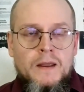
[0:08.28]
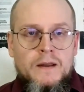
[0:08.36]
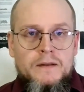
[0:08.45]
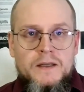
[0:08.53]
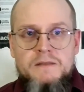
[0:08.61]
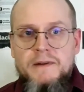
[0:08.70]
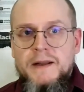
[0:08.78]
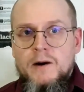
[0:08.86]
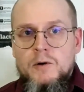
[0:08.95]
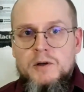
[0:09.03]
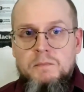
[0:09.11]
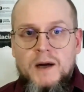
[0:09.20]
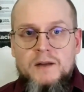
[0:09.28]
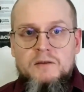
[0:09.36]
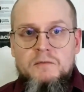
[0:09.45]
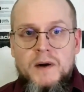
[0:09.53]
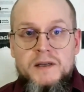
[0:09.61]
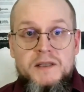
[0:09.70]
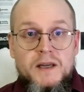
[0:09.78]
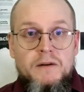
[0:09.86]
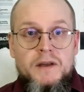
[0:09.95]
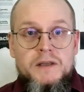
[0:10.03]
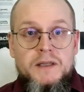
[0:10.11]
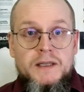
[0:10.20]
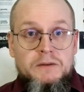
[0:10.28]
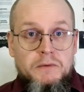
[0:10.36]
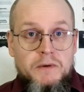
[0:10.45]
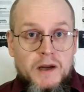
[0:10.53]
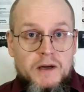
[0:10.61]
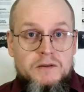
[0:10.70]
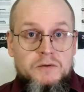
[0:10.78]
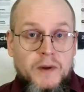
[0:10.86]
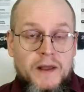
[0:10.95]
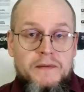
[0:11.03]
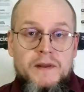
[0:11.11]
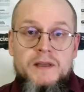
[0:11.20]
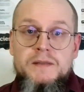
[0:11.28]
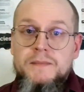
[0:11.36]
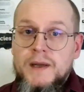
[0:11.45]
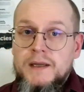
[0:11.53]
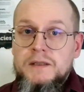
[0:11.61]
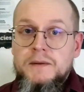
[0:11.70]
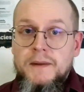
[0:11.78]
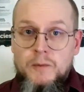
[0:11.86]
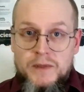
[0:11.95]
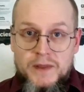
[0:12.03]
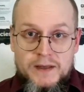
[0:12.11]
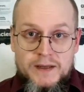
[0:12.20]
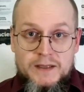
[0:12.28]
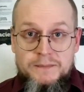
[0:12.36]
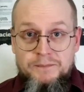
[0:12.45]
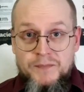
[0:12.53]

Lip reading: This video is part of my series Introduction to Ethics and within it